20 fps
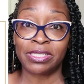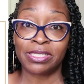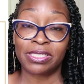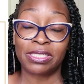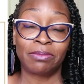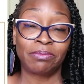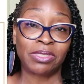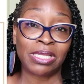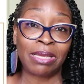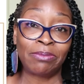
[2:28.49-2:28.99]
and
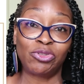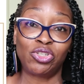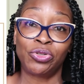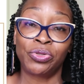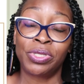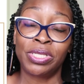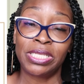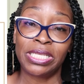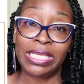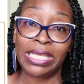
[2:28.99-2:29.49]
sometimes you
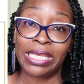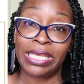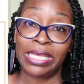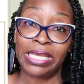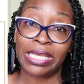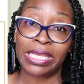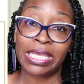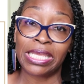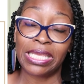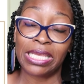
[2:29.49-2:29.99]
can get,
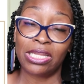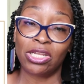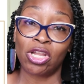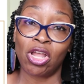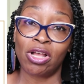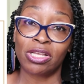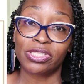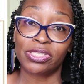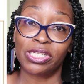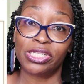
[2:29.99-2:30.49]
it can get
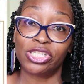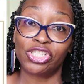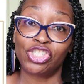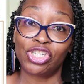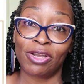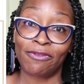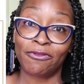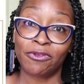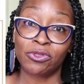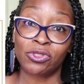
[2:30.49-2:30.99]
lost in the
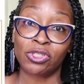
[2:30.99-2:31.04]
shuffle.